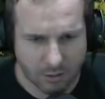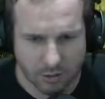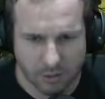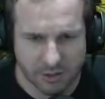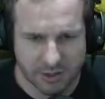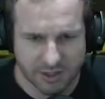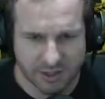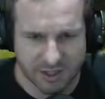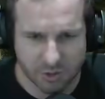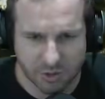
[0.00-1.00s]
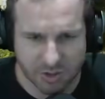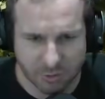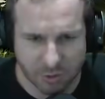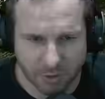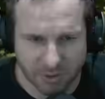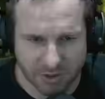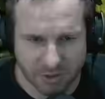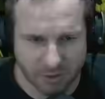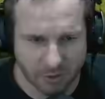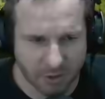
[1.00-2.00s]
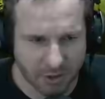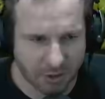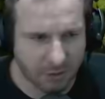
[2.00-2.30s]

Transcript: USEC stash, which is up on top of this hill over here.